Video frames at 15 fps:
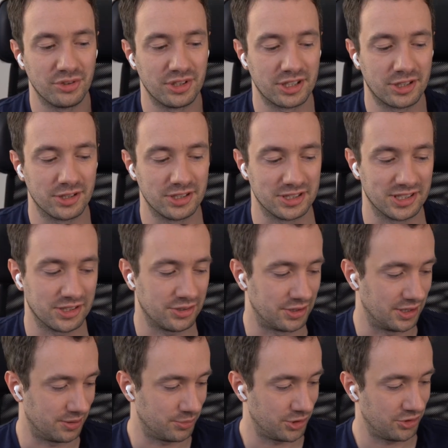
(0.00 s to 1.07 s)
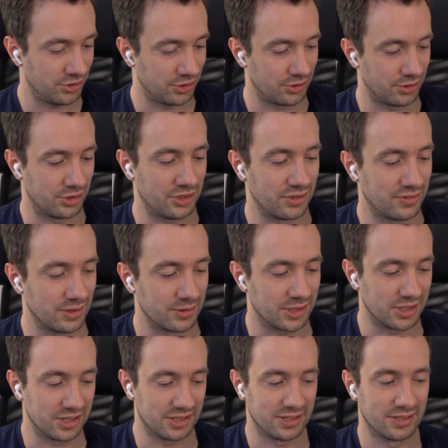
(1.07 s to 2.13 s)
sure they cut it, actually. I'm pretty sure Dollar Shave Club
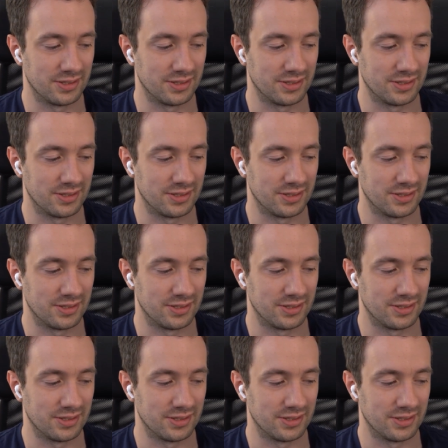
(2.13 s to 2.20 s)
cut it.